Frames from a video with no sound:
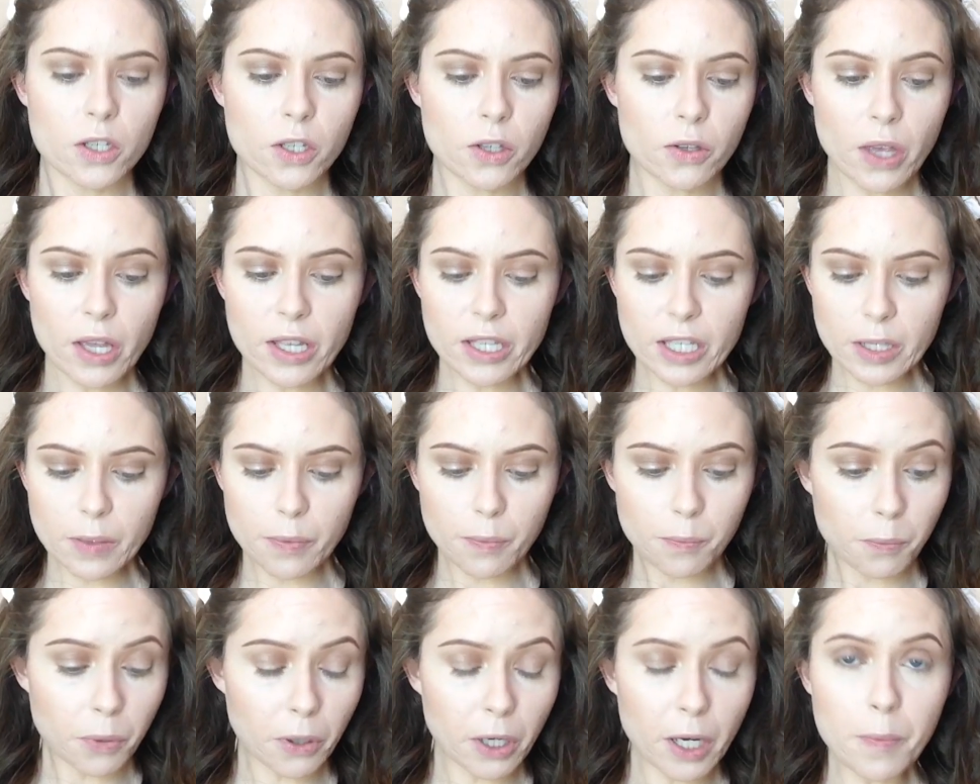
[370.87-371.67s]
So that's
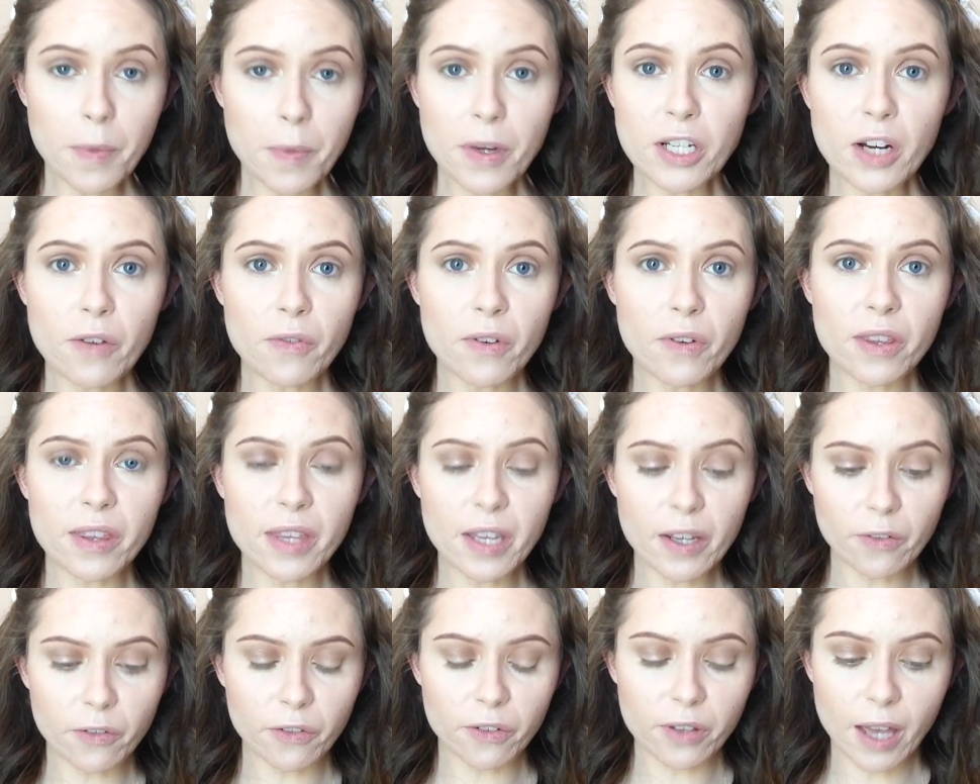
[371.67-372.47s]
pretty much
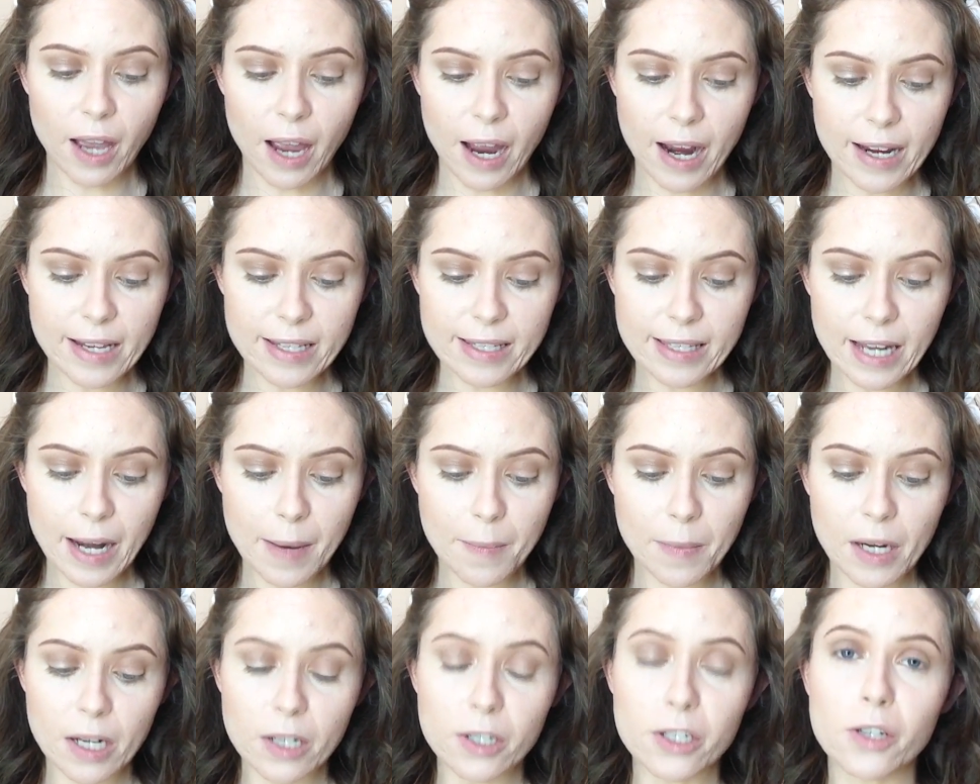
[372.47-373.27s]
everything for the eyes that
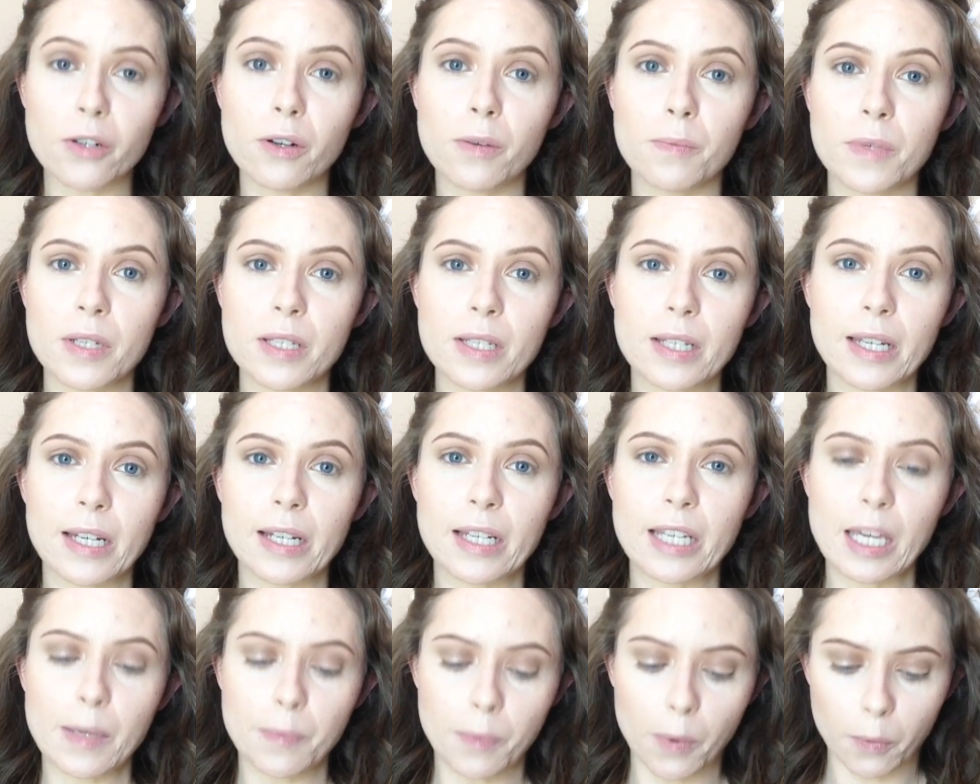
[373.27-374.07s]
I'm going to do. I'm just going
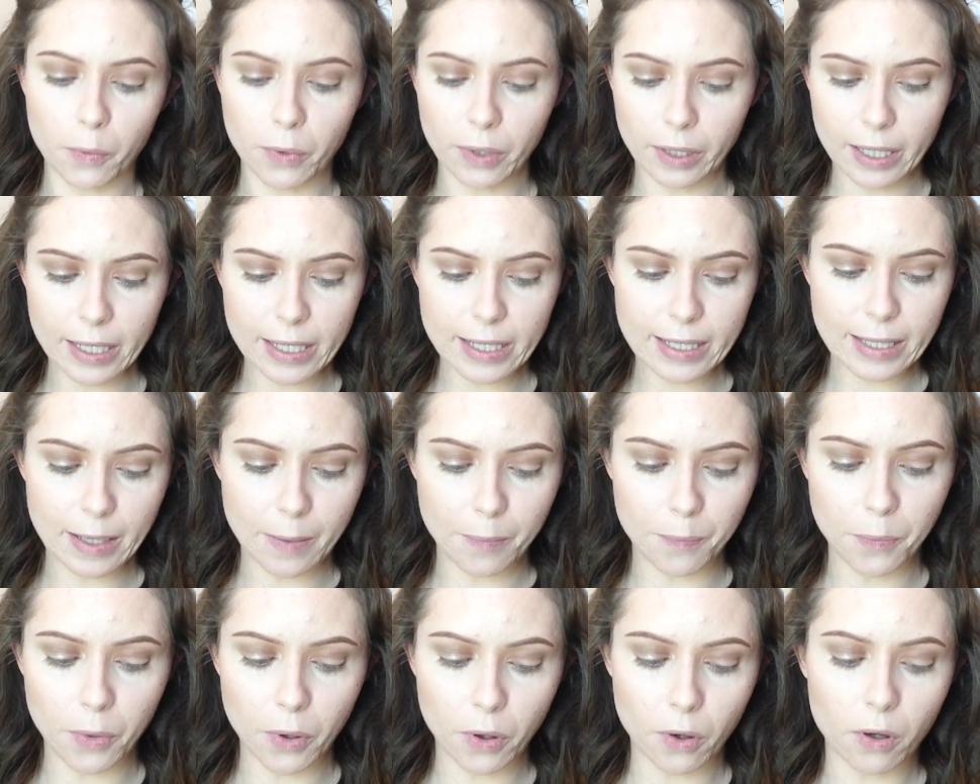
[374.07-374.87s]
to keep it really
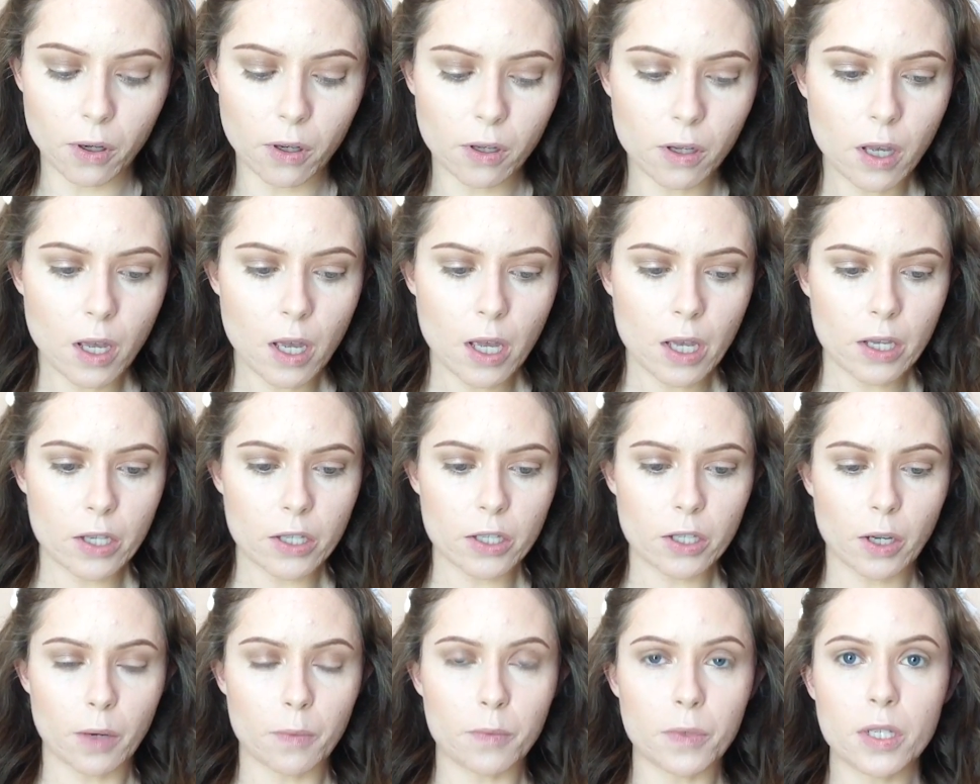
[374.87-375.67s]
simple.
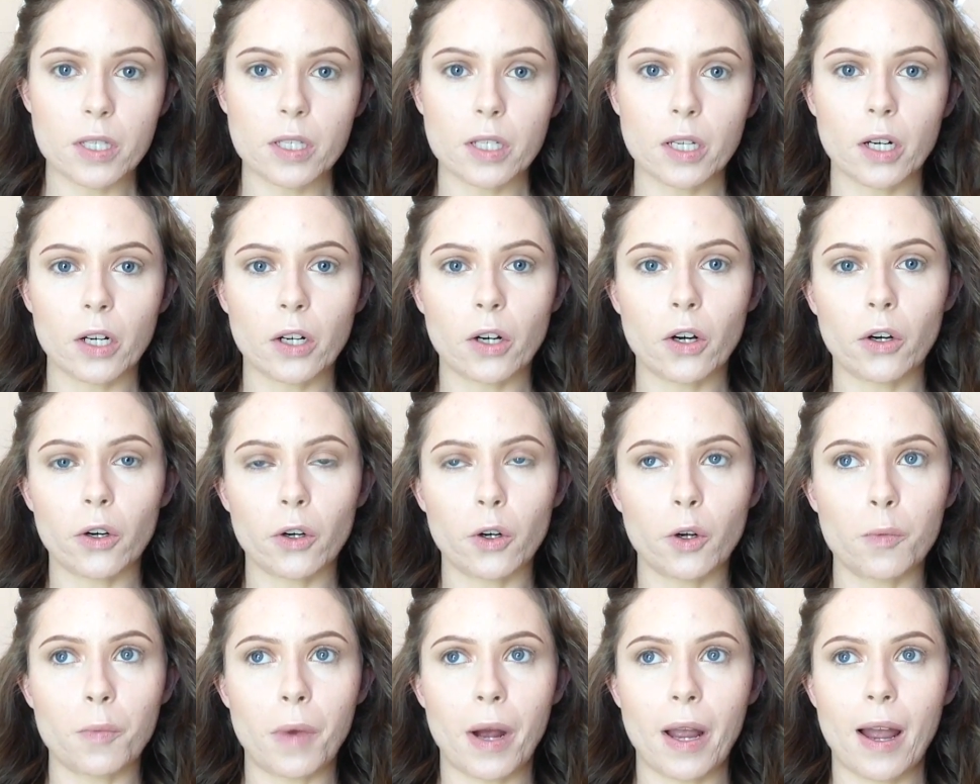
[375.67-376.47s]
So I'm just going to
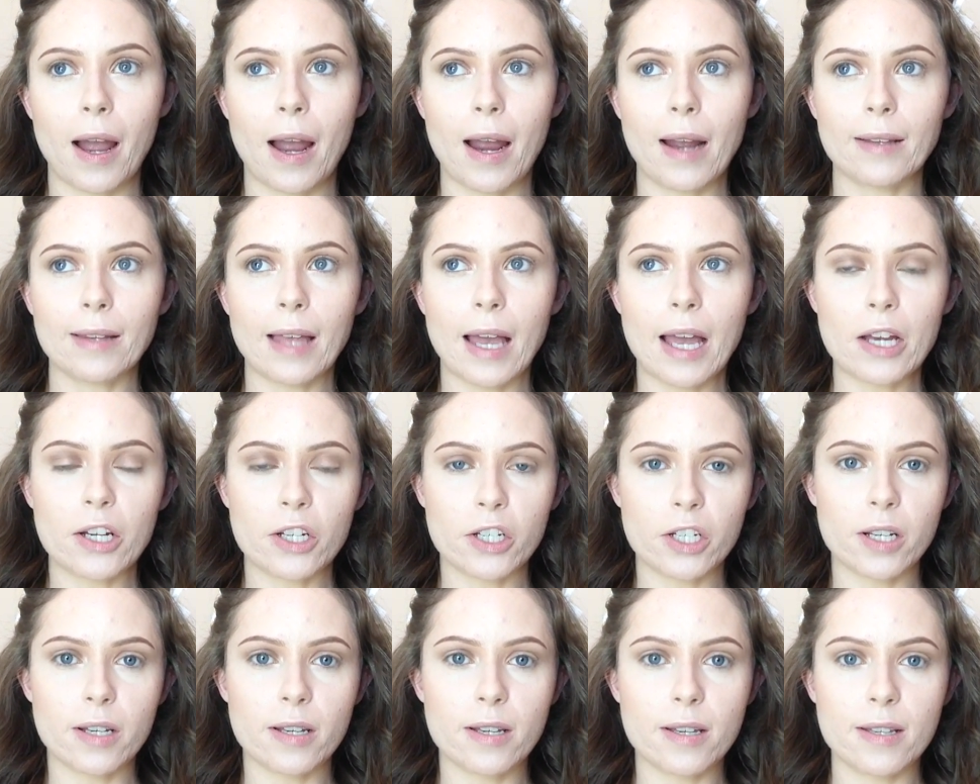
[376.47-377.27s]
curl my
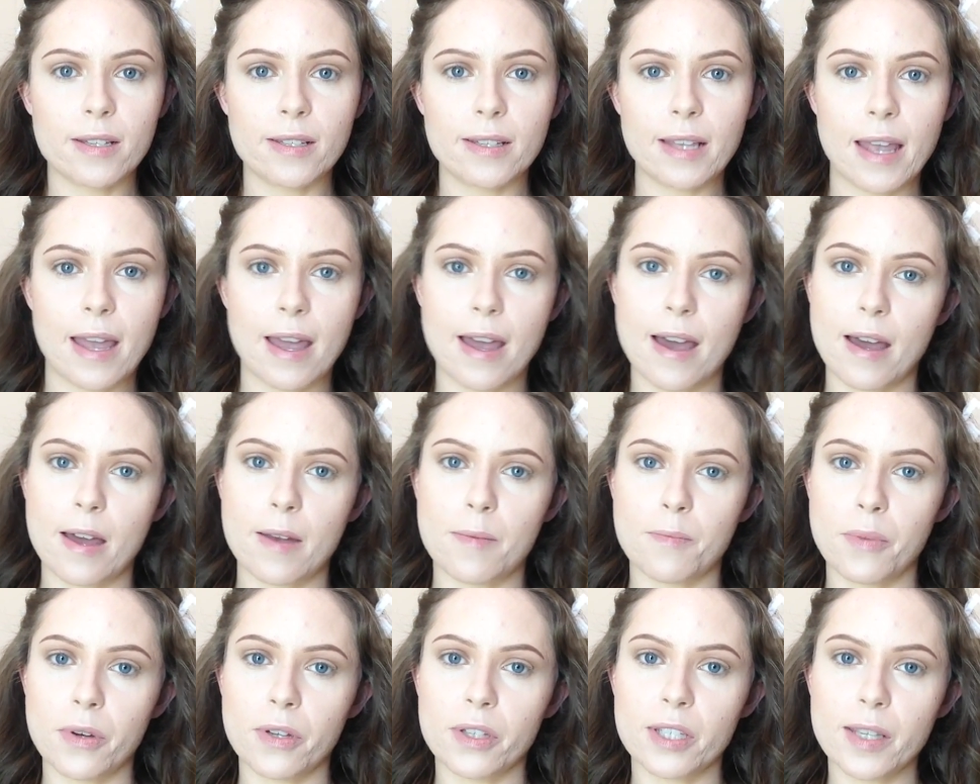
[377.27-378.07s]
eyelashes
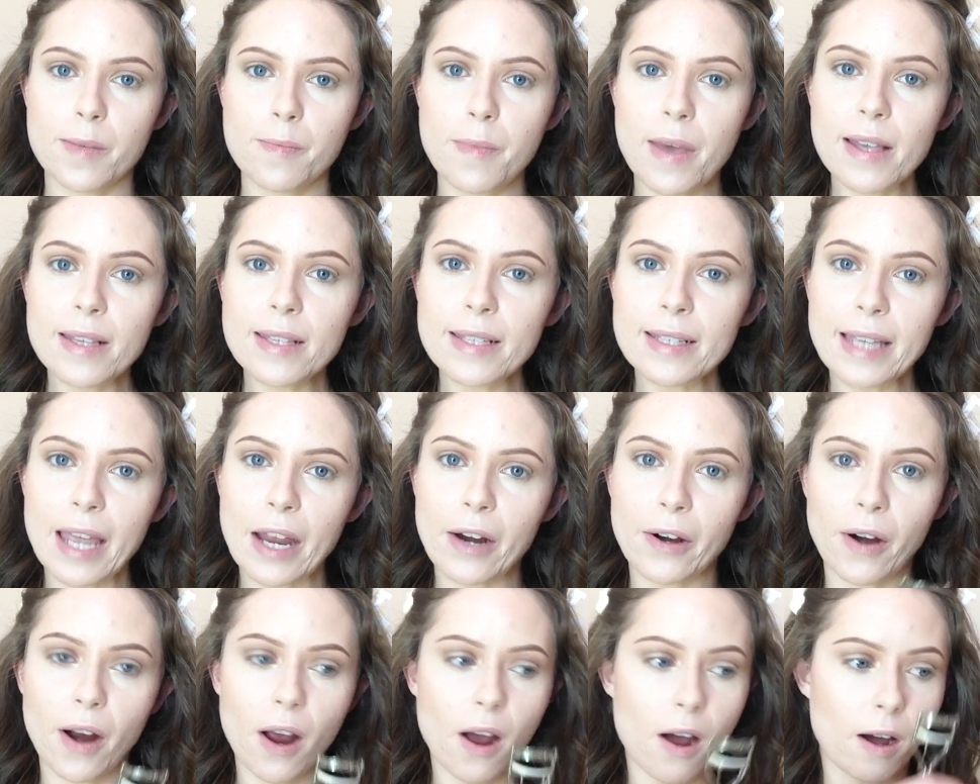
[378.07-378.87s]
and put some
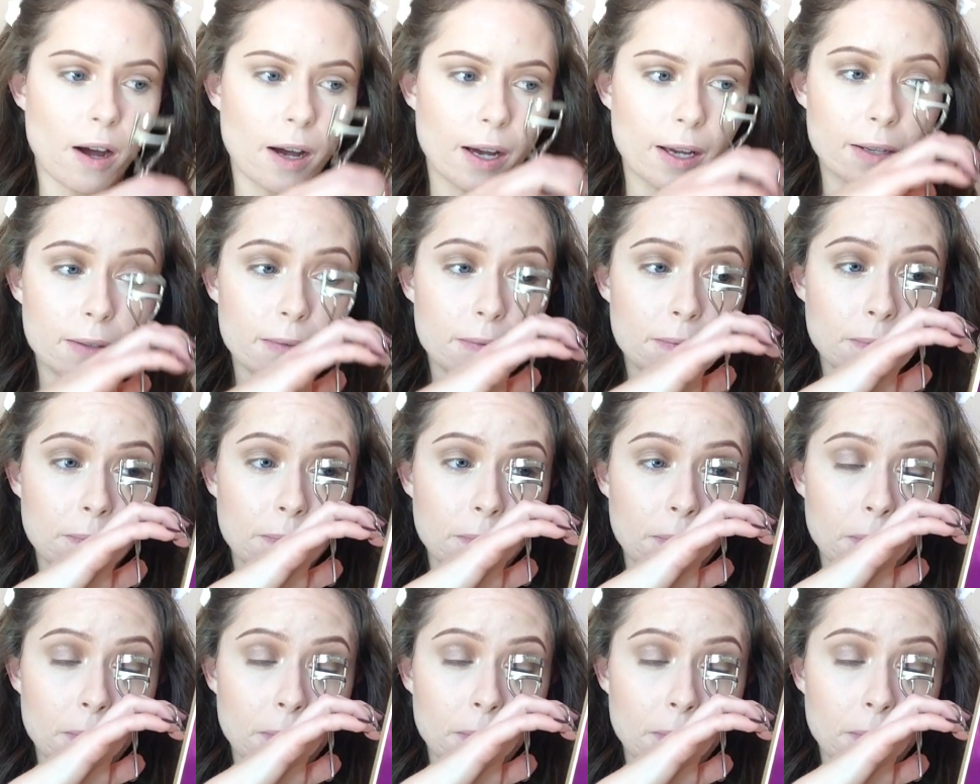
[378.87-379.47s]
mascara on.